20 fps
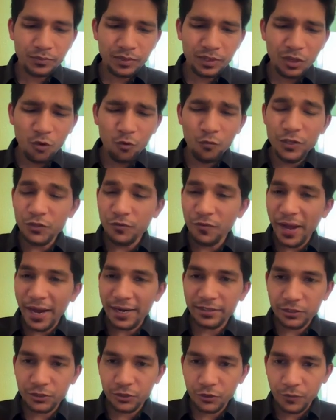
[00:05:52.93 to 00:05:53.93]
which
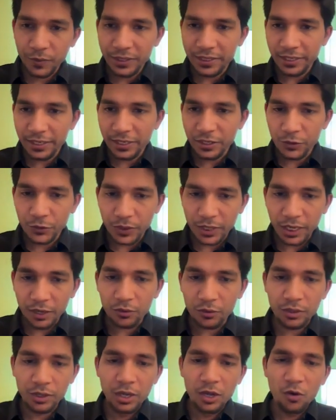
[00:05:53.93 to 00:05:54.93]
factors should we take into
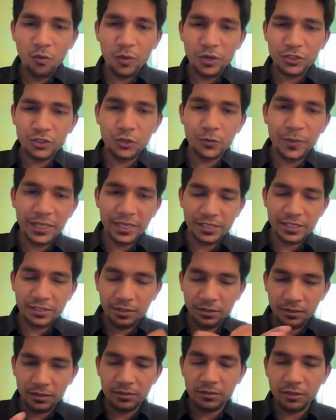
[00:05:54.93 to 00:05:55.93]
account, what should be the
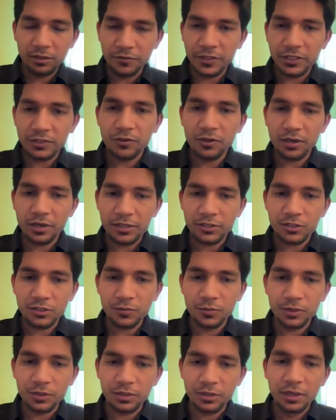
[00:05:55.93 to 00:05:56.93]
external surface for
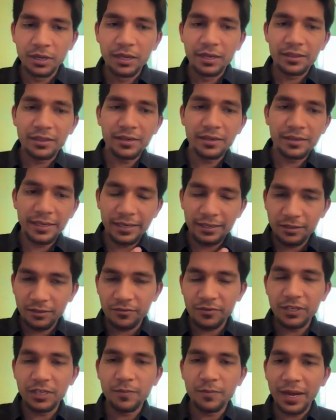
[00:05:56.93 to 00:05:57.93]
customer, then take the
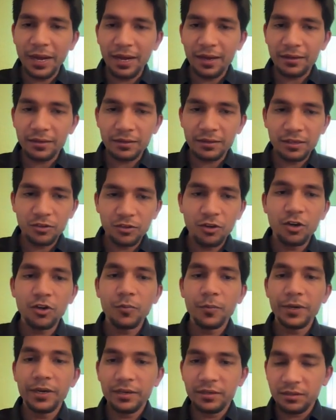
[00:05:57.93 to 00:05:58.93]
feedback,
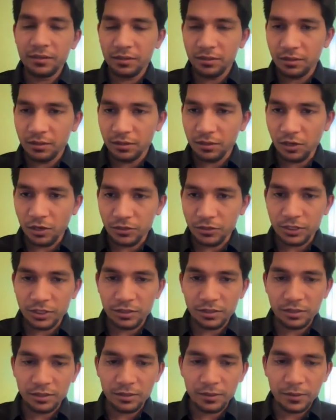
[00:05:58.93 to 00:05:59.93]
incorporate logic,
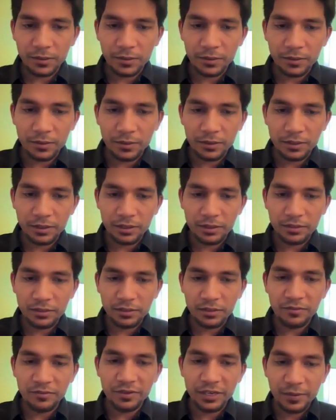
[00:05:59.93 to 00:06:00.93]

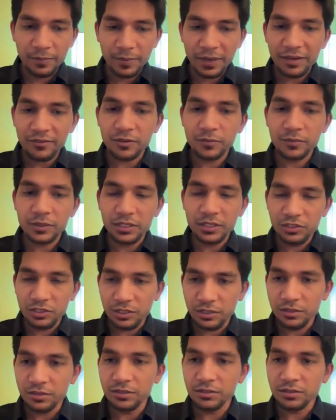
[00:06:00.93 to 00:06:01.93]
the feedback from the engineers,